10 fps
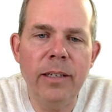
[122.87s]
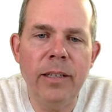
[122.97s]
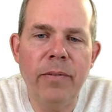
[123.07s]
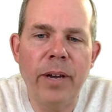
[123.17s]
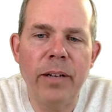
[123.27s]

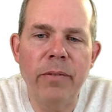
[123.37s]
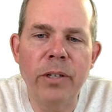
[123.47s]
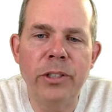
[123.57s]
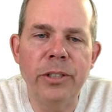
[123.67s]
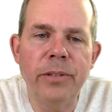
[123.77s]
in the final
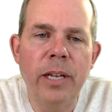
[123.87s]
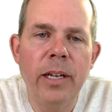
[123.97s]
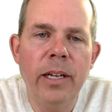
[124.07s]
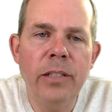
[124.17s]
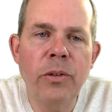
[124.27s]
version.
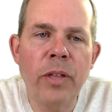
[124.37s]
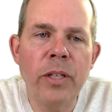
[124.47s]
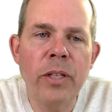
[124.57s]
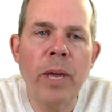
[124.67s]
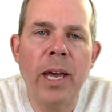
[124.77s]
And so
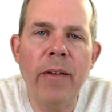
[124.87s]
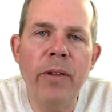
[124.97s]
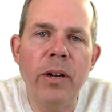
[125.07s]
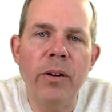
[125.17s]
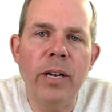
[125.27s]
that's what we
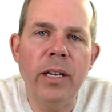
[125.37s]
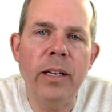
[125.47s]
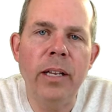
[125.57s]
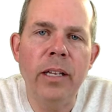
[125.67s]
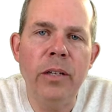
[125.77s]
have here
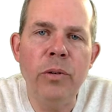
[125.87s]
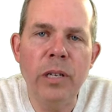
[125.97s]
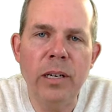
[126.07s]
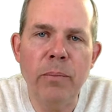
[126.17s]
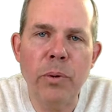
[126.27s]
in
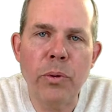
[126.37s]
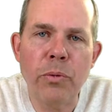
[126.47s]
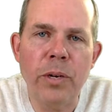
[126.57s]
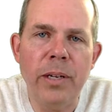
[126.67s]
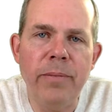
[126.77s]
unit number
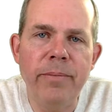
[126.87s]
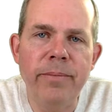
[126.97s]
three.